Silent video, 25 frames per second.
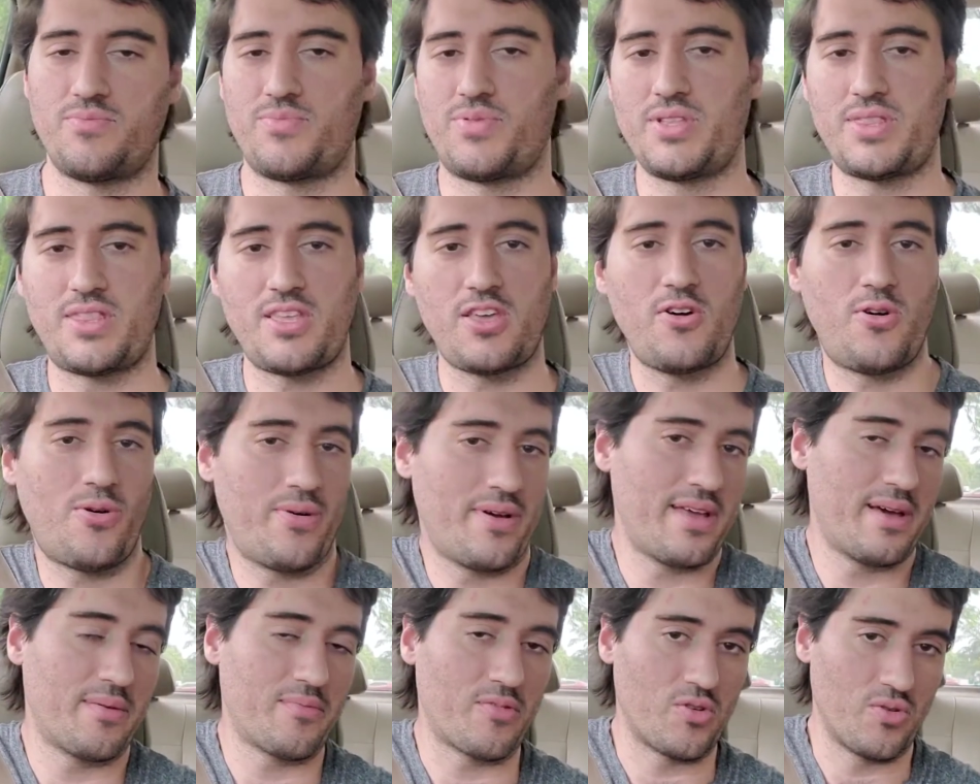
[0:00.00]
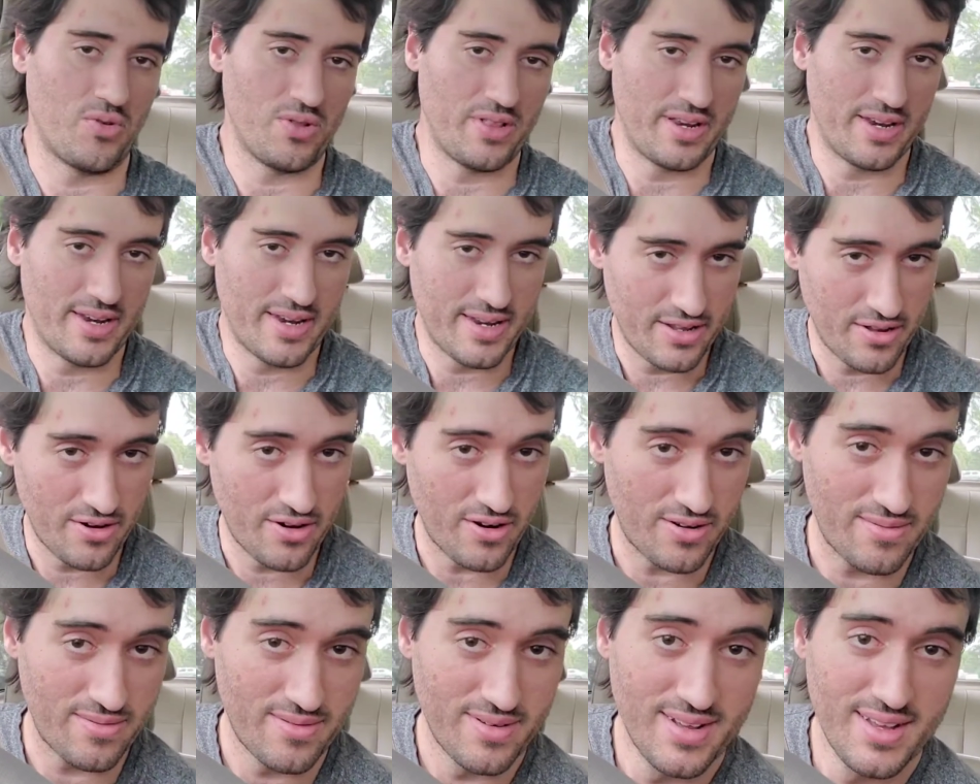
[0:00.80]
put the OEM
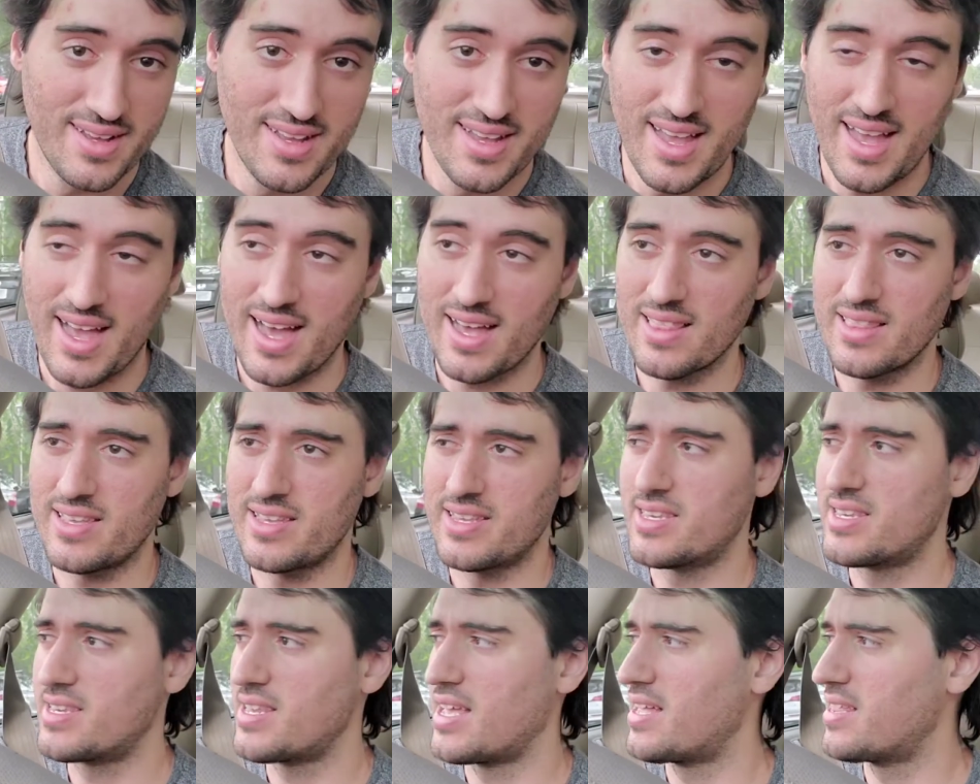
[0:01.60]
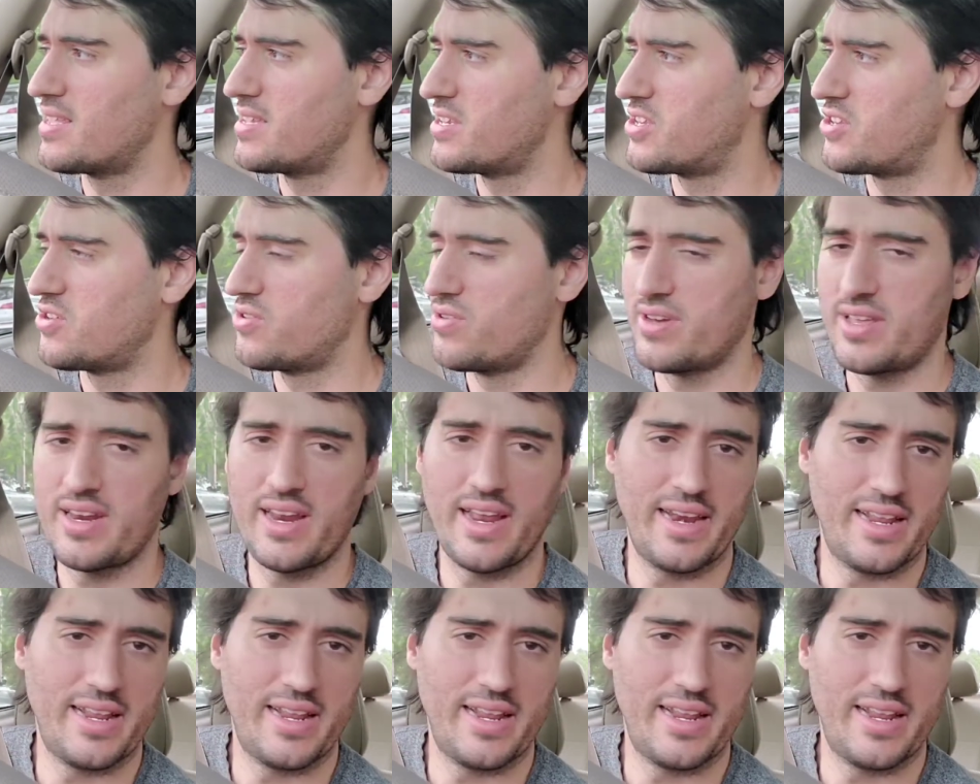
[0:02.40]
coolant, at least do it.